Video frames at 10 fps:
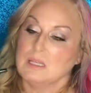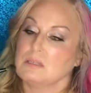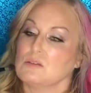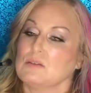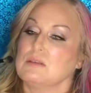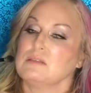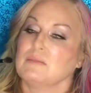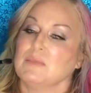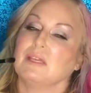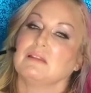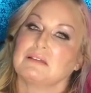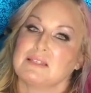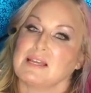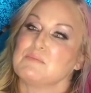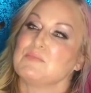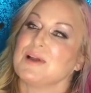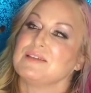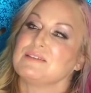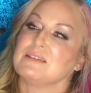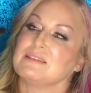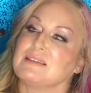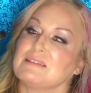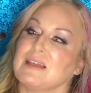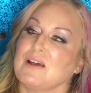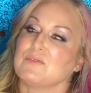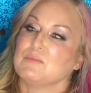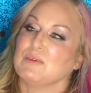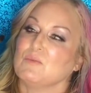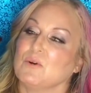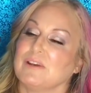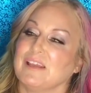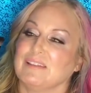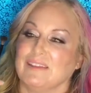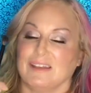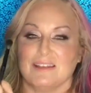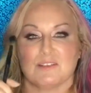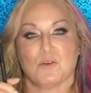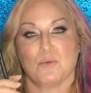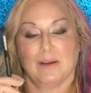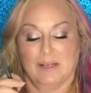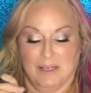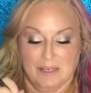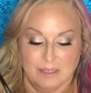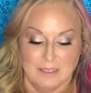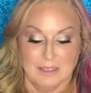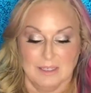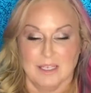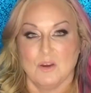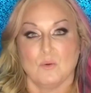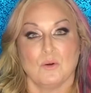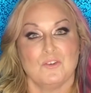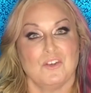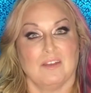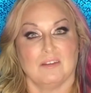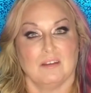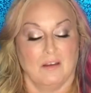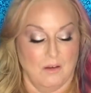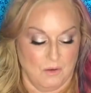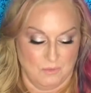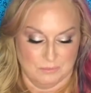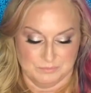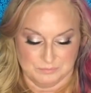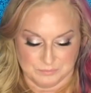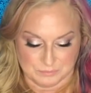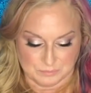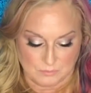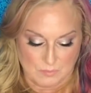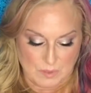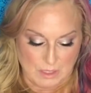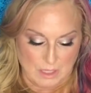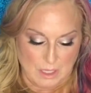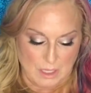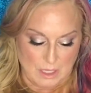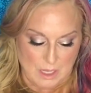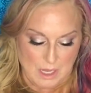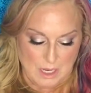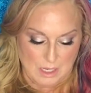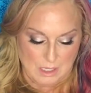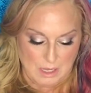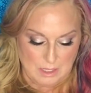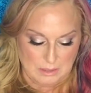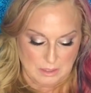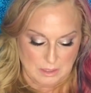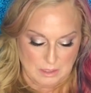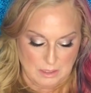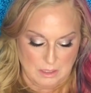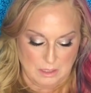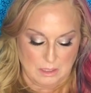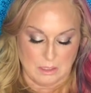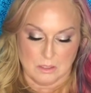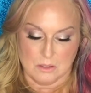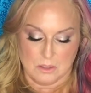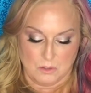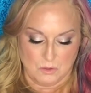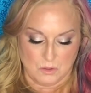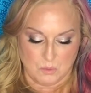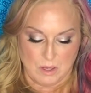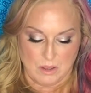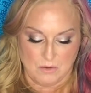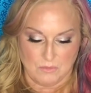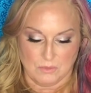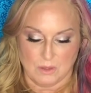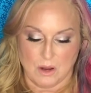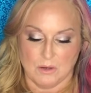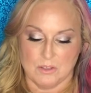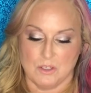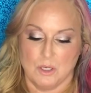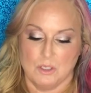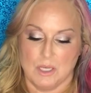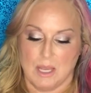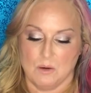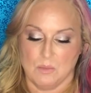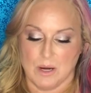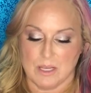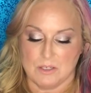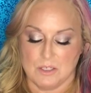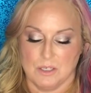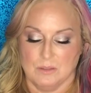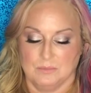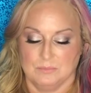So this to me looks like a brush that doesn't have to be worn in, that is already set to go. I got the 212 large shadow brush.